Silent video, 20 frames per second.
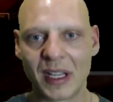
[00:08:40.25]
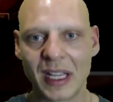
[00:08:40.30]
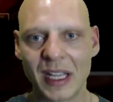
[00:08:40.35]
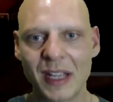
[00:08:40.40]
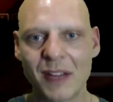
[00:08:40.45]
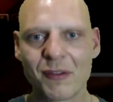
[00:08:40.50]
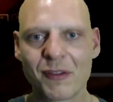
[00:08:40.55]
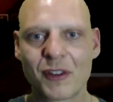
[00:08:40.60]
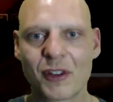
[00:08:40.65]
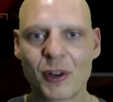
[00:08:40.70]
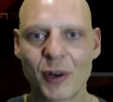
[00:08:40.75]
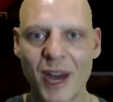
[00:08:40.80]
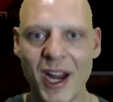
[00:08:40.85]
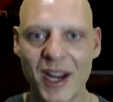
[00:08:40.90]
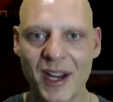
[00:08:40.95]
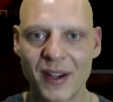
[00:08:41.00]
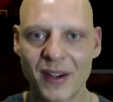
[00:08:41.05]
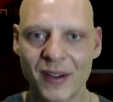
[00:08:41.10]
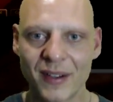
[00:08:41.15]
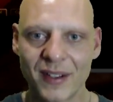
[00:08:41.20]
If
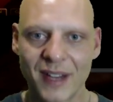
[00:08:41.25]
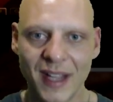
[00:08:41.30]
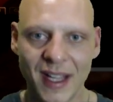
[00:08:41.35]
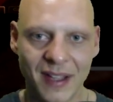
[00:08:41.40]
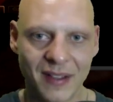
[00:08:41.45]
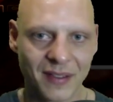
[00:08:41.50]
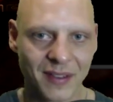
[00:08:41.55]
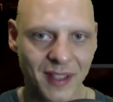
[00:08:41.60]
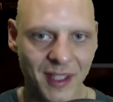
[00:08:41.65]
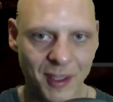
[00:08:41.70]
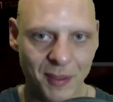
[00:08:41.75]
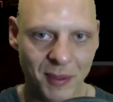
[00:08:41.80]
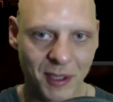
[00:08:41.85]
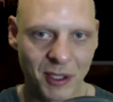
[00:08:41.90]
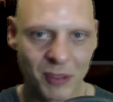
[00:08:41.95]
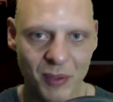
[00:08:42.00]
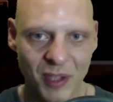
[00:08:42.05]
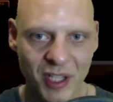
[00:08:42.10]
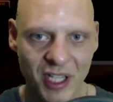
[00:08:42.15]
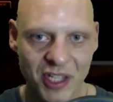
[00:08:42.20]
greater than
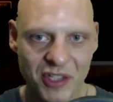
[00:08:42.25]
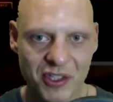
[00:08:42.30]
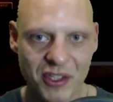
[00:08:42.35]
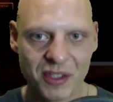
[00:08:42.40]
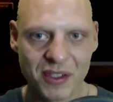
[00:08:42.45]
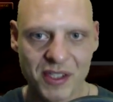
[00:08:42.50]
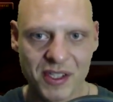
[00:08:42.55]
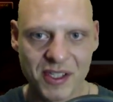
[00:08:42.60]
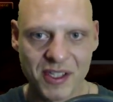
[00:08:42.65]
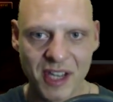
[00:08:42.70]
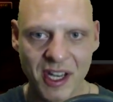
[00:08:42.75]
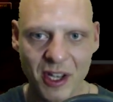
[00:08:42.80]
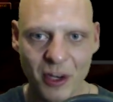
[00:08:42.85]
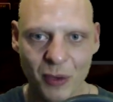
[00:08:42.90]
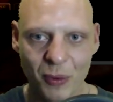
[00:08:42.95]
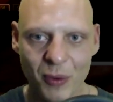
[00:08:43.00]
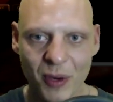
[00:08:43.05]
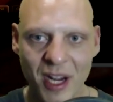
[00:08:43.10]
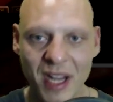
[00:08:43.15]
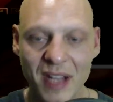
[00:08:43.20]
DB region sale
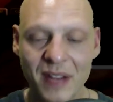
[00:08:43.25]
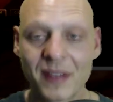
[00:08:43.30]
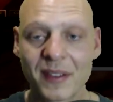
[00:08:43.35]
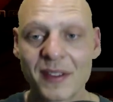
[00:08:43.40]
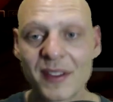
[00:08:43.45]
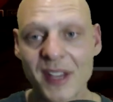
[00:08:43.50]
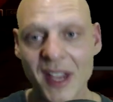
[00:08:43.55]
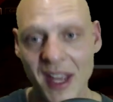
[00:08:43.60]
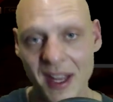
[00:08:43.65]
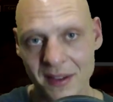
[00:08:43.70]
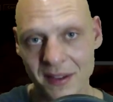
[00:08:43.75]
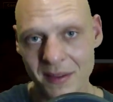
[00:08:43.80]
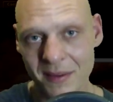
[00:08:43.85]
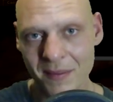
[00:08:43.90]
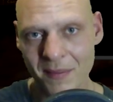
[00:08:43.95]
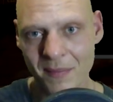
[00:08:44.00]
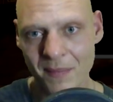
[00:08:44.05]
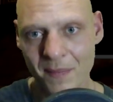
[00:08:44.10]
rate 10,